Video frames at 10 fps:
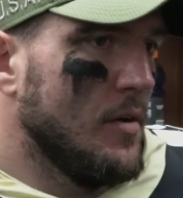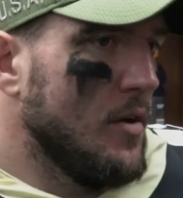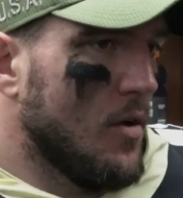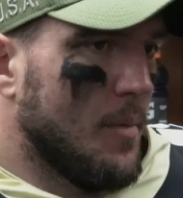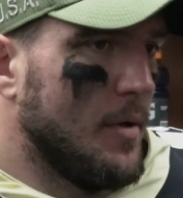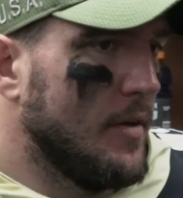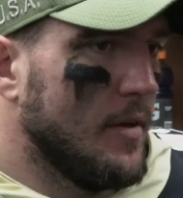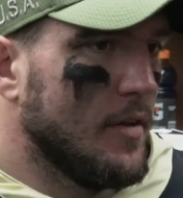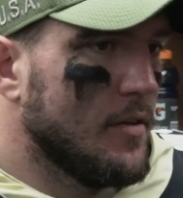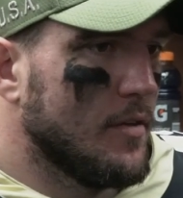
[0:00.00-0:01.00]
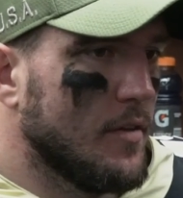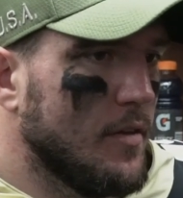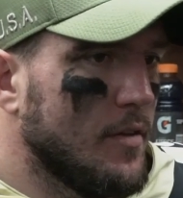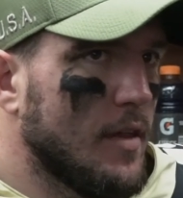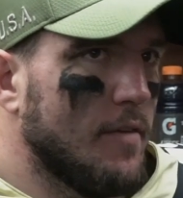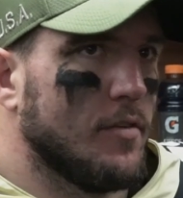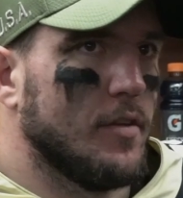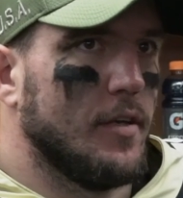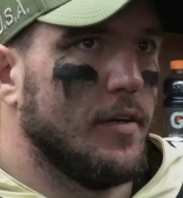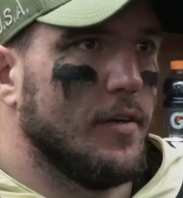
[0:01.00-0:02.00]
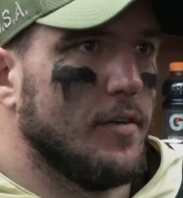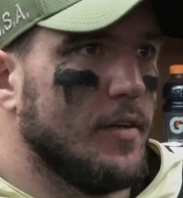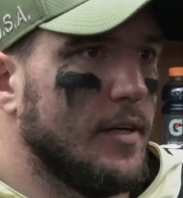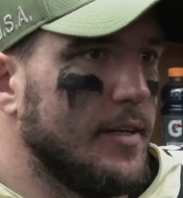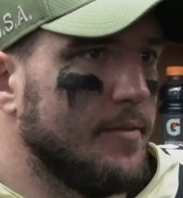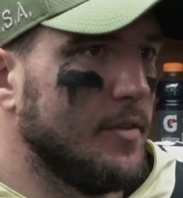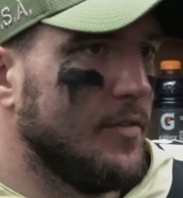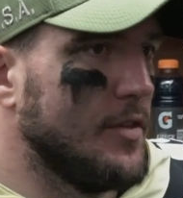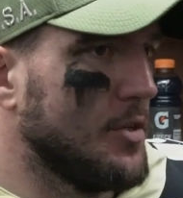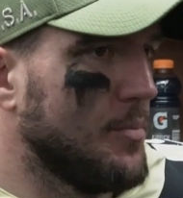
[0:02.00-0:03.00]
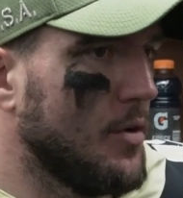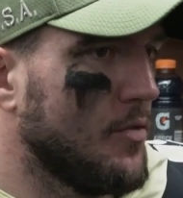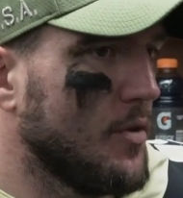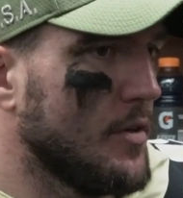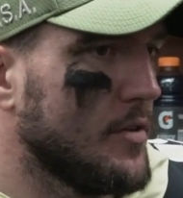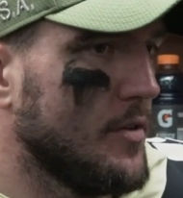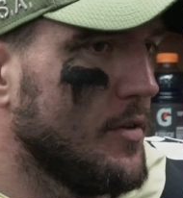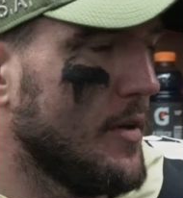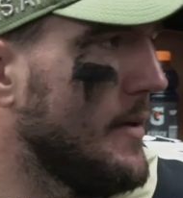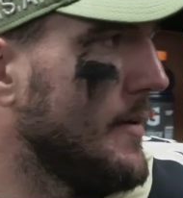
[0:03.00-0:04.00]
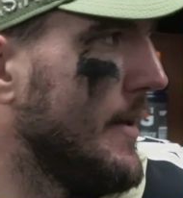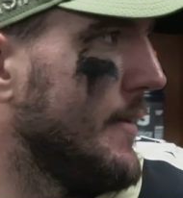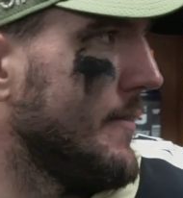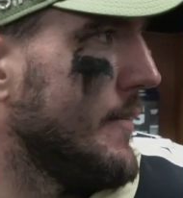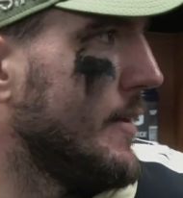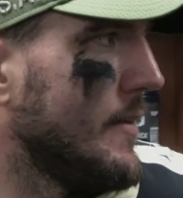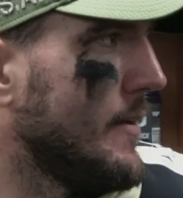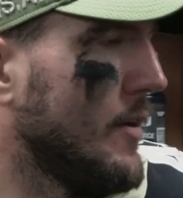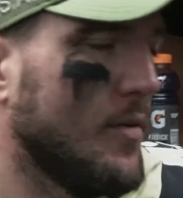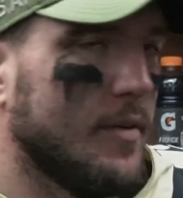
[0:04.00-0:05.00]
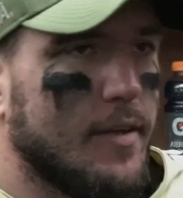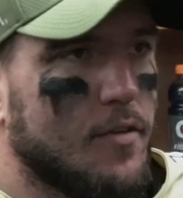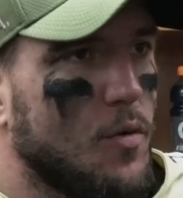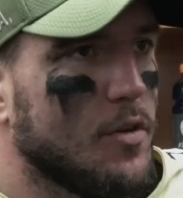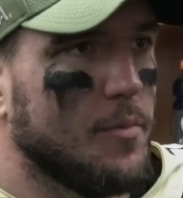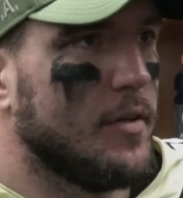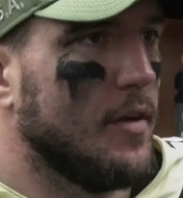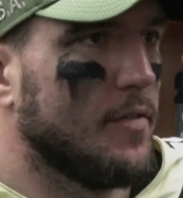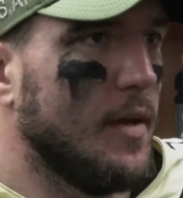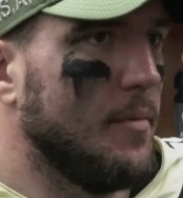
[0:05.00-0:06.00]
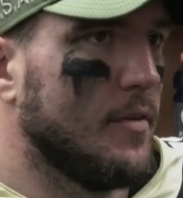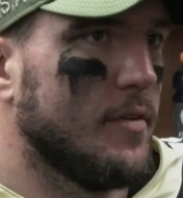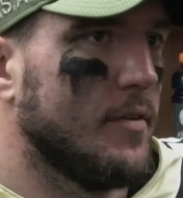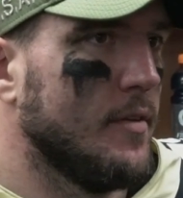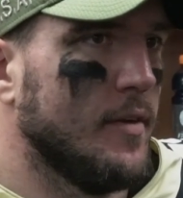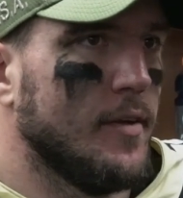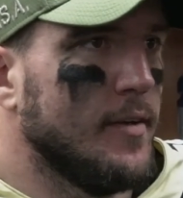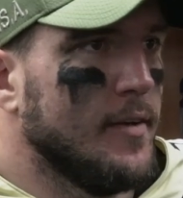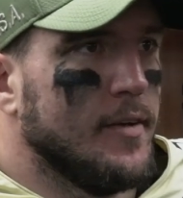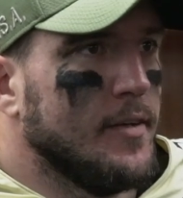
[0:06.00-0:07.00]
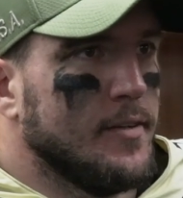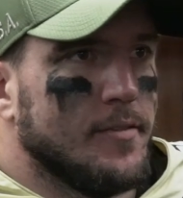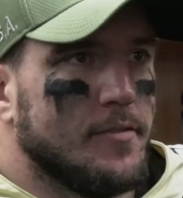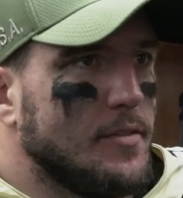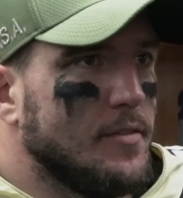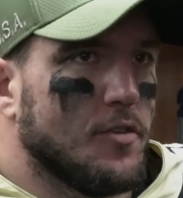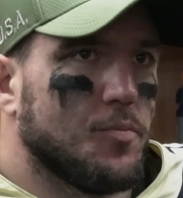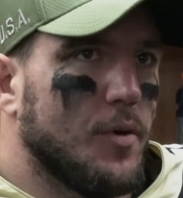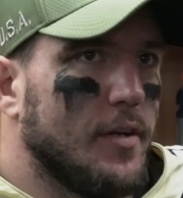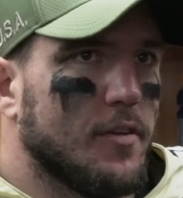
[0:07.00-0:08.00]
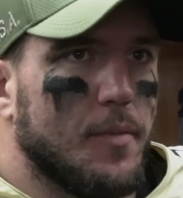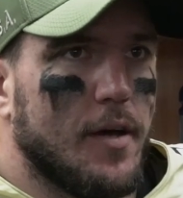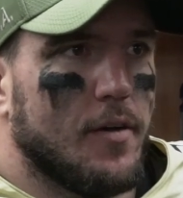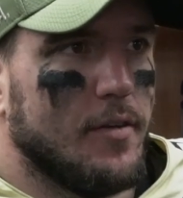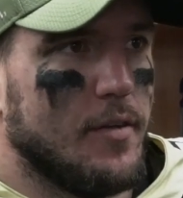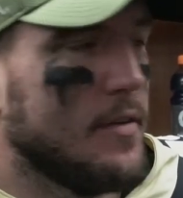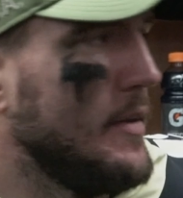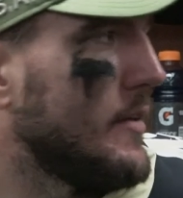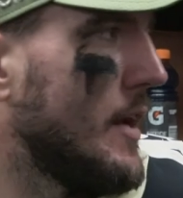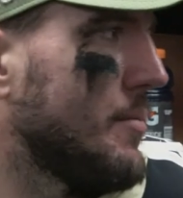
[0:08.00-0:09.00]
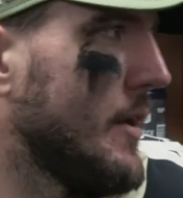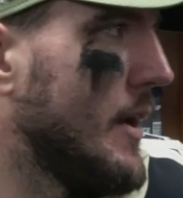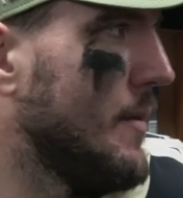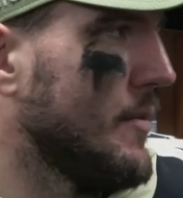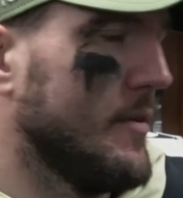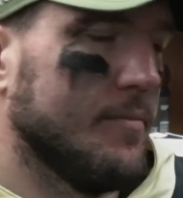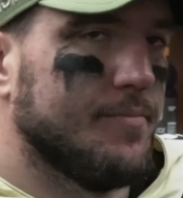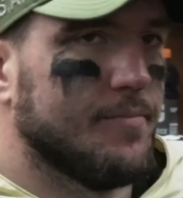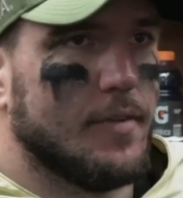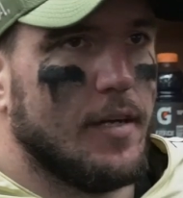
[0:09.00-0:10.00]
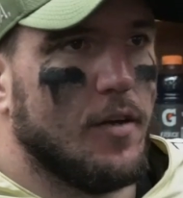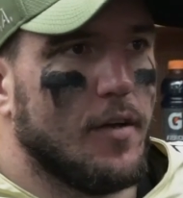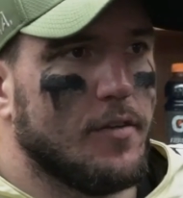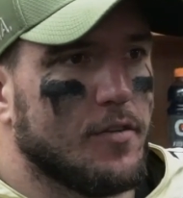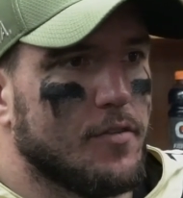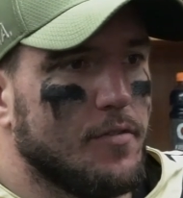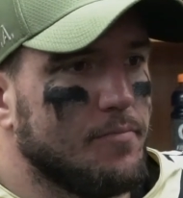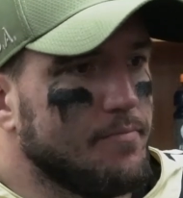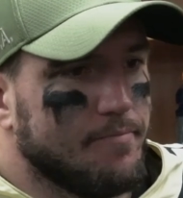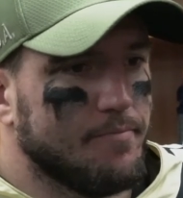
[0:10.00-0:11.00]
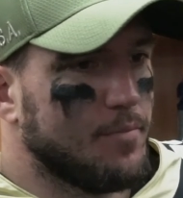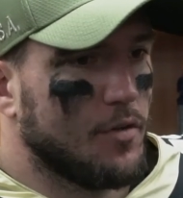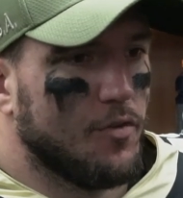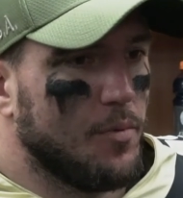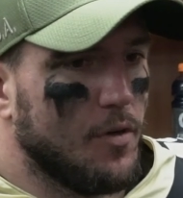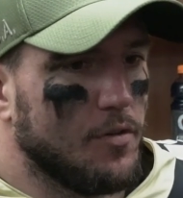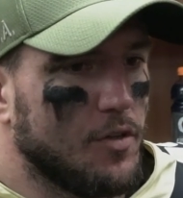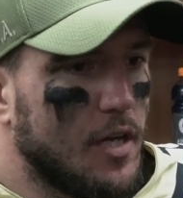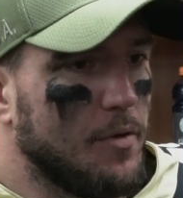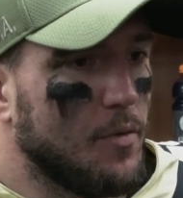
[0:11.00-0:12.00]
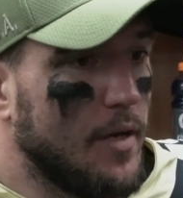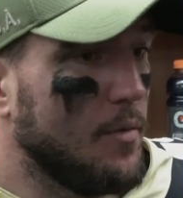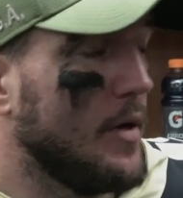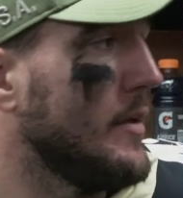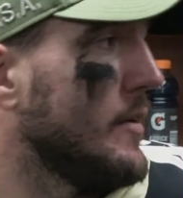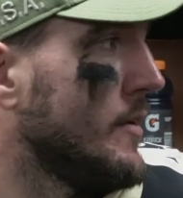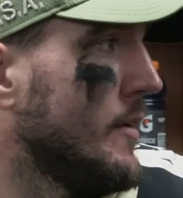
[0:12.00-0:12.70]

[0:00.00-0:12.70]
No, I mean, this is obviously a division opponent for us, and you know, it's always gonna be a tough game. It's the spread doesn't matter in these types of games, and you know, it's just part of football is you got to be ready